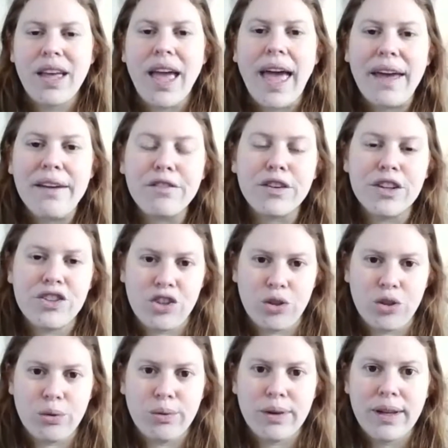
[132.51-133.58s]
Every
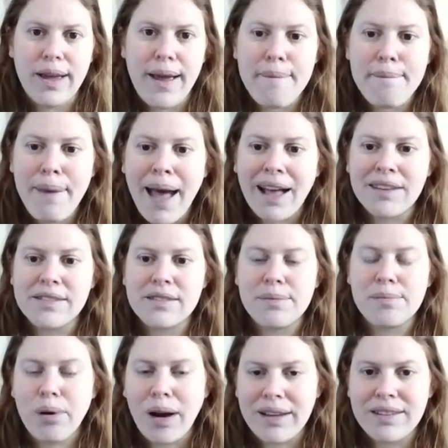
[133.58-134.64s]
Jew, past,
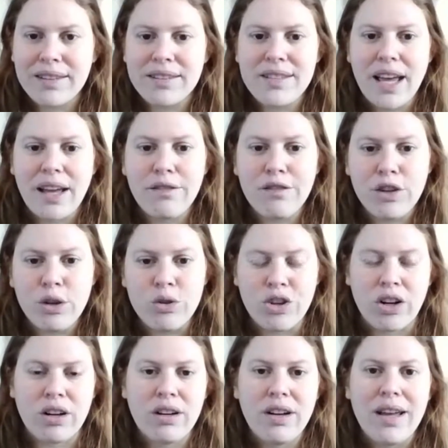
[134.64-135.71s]
present, and
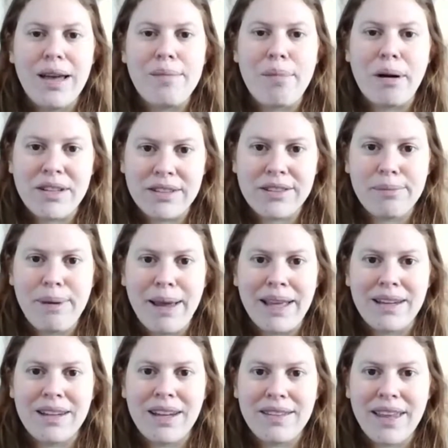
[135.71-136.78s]
future,
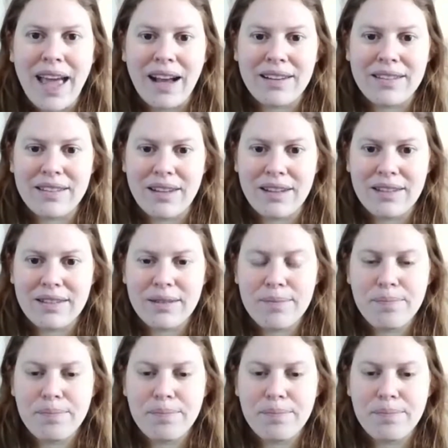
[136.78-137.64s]
participated in the Exodus.